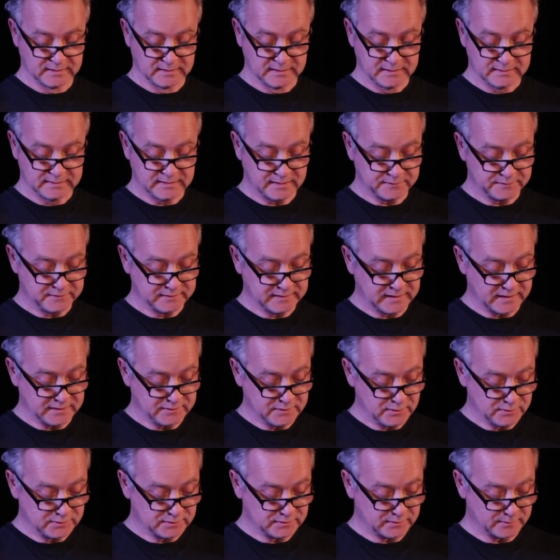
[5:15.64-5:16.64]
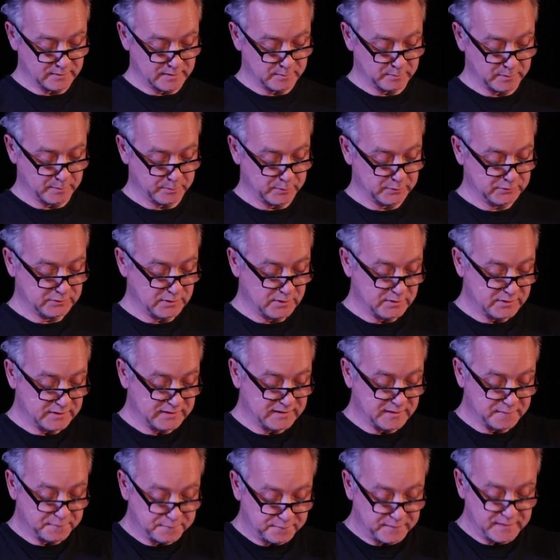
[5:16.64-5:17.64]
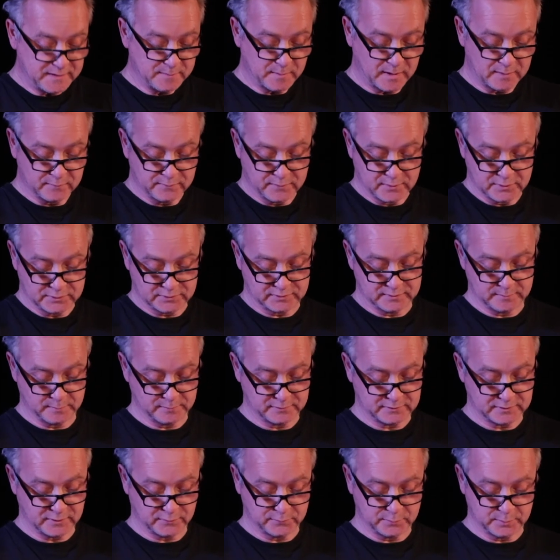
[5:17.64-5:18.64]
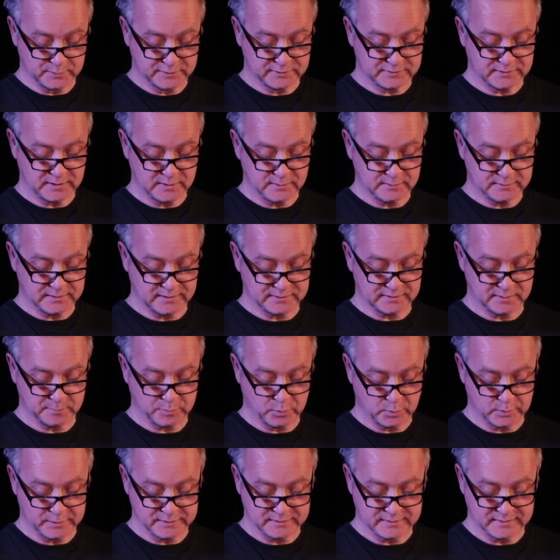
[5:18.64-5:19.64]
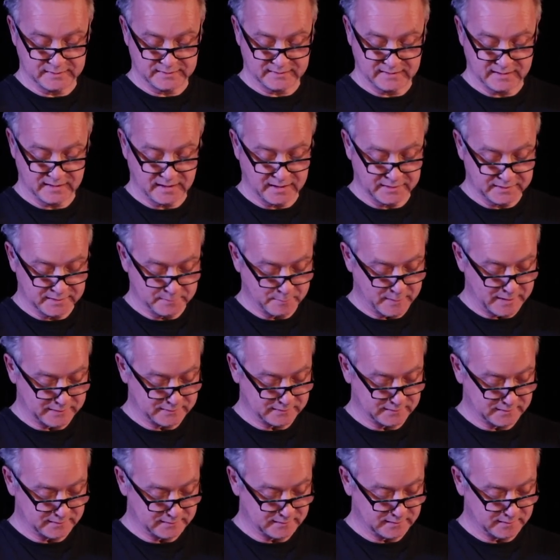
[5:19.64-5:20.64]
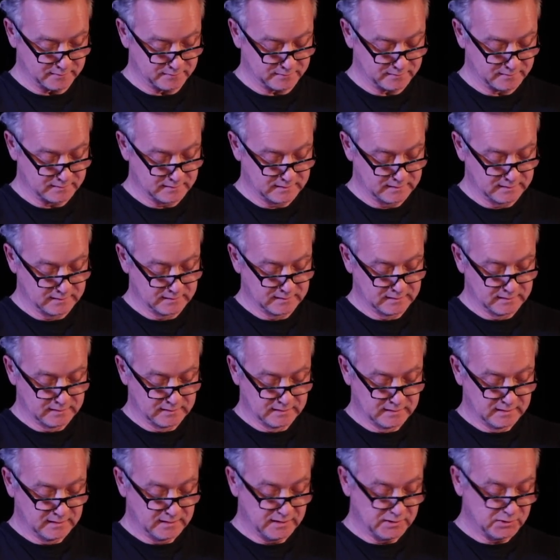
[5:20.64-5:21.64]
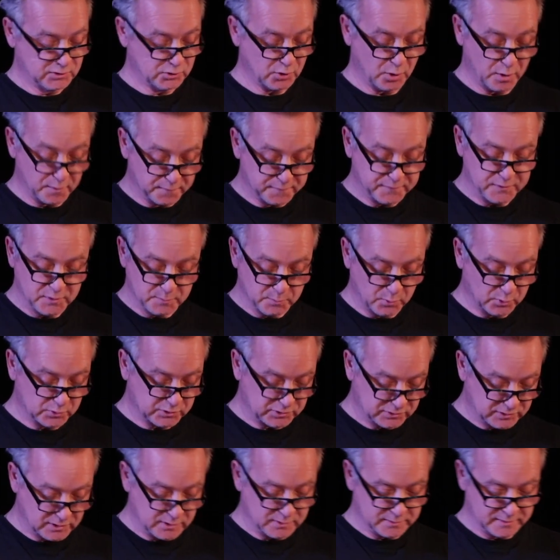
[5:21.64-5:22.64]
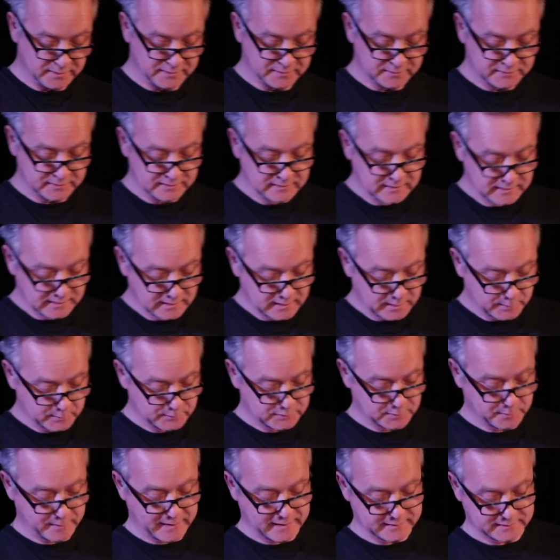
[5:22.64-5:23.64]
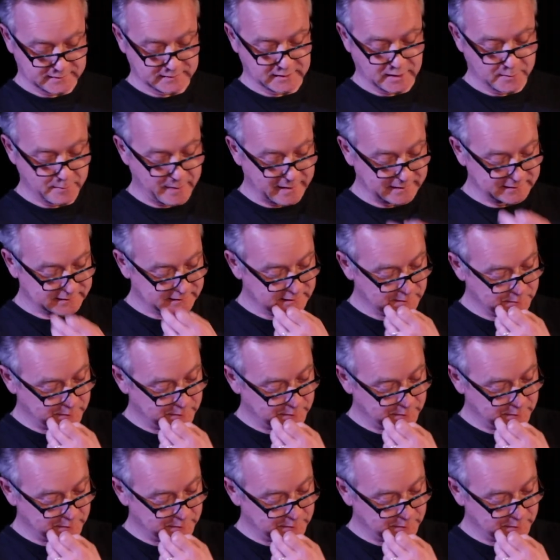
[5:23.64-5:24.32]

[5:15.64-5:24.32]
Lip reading: He'd have to get used to it, but producing a female version of himself was so disappointing, unimaginative. He shot a few more students and was about to go back to the